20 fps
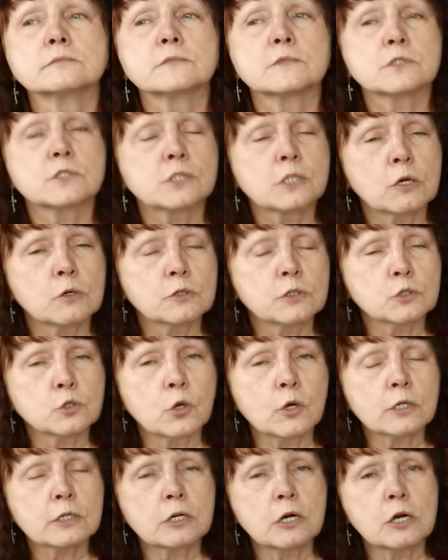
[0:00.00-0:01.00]
So the
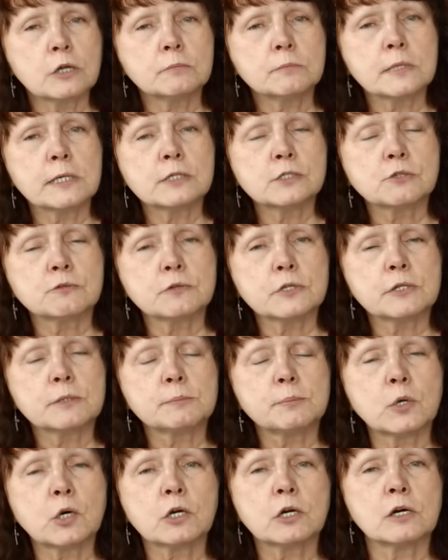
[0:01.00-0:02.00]
Lord called me to read the
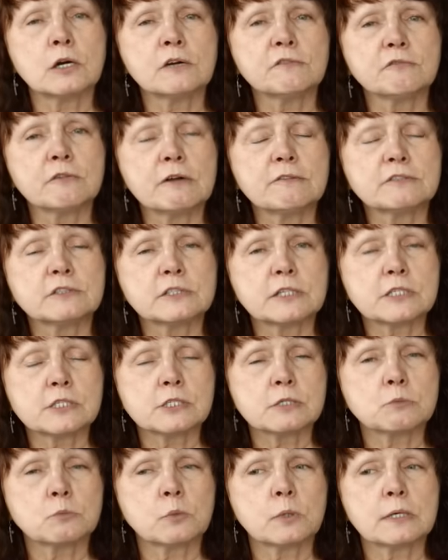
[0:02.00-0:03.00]
book of
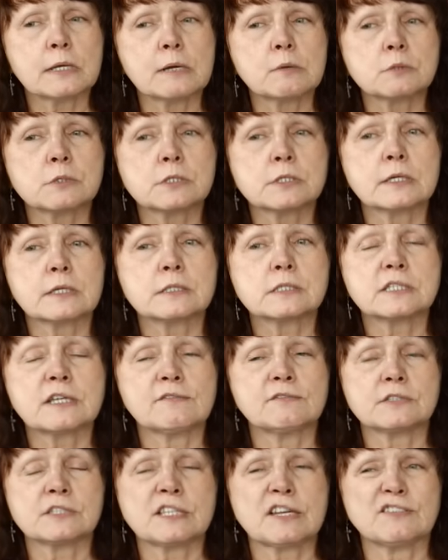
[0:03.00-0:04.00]
Revelation when I was like
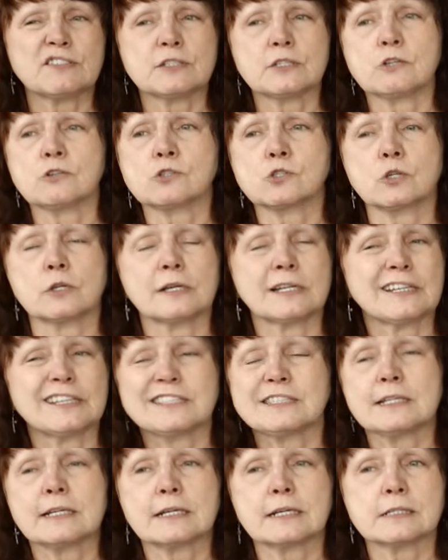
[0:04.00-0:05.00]
seven, seven years old. I'm
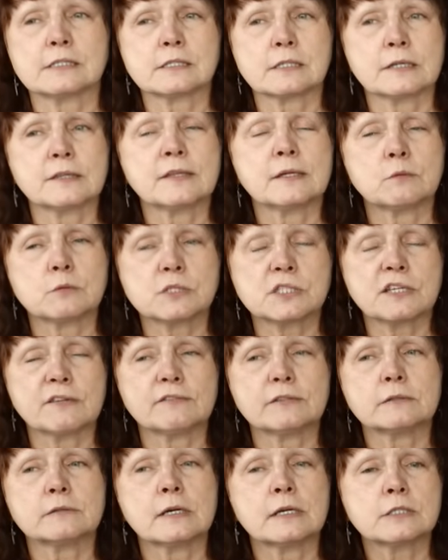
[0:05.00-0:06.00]
going to take this. I think it was
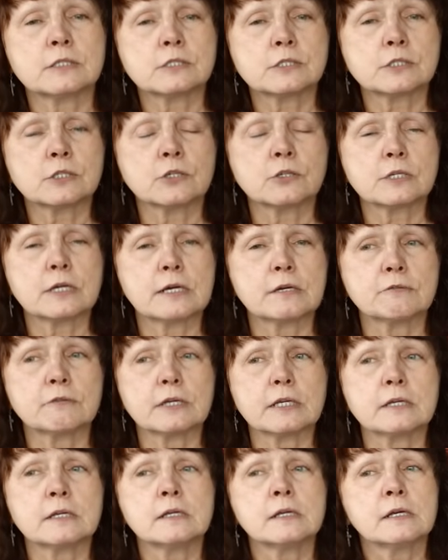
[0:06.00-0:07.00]
seven. I just learned how to
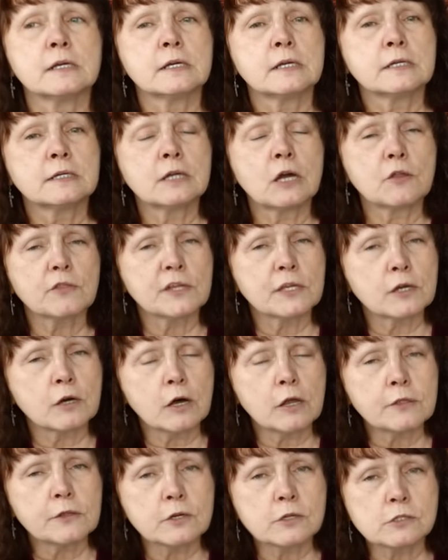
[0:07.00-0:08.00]
read. Now the
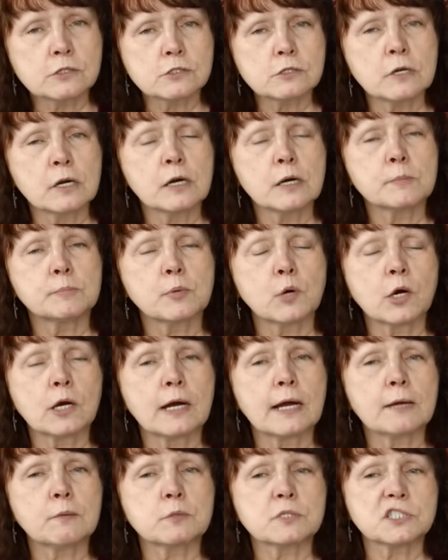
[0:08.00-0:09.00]
other uh,
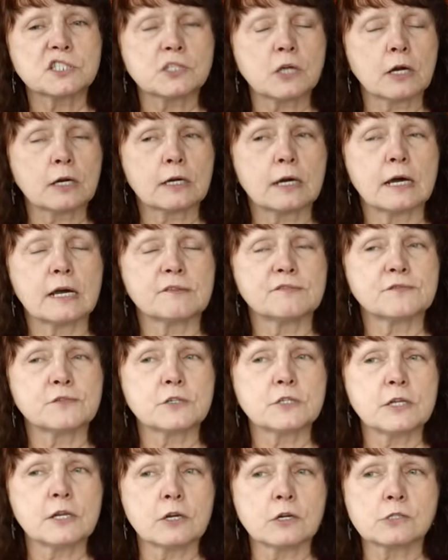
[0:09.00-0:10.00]
book I was stuck on for
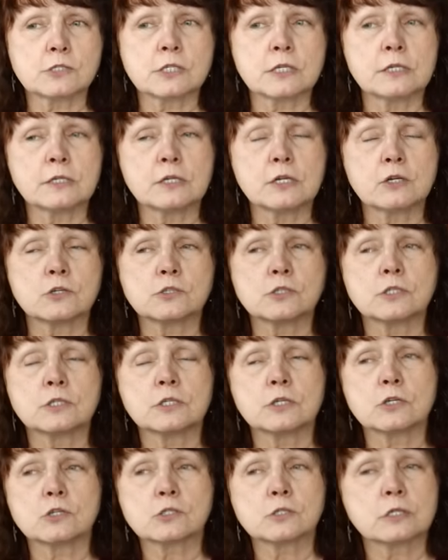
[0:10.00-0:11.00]
years and years
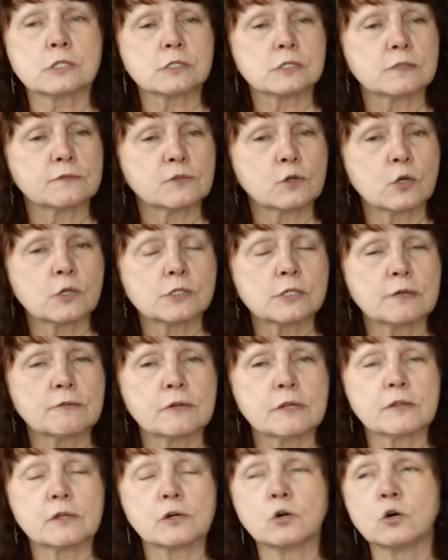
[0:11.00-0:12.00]
and years, because of course I
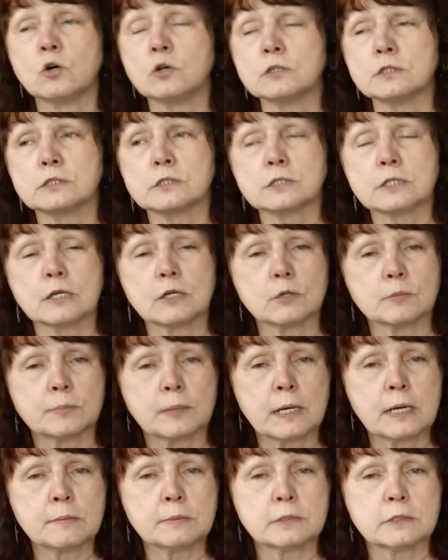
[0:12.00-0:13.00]
read the whole entire
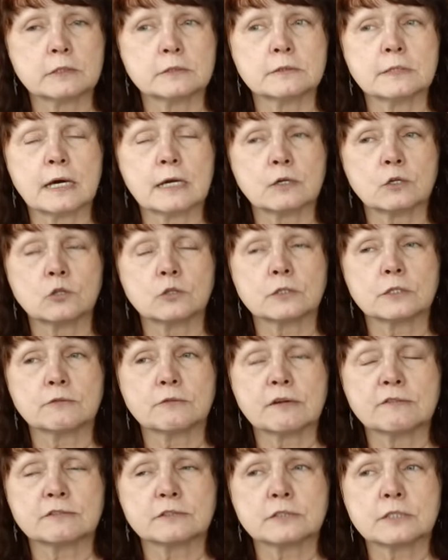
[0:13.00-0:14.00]
Bible, not only
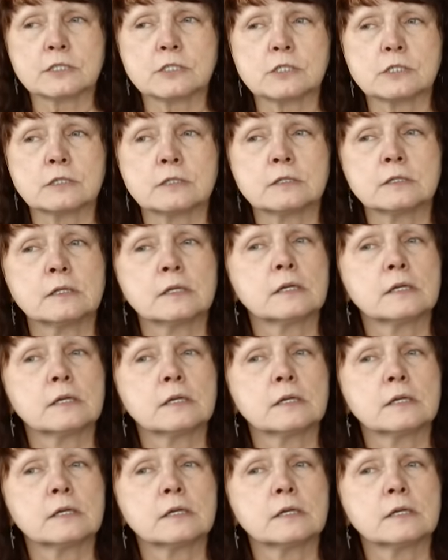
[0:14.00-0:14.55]
Revelation,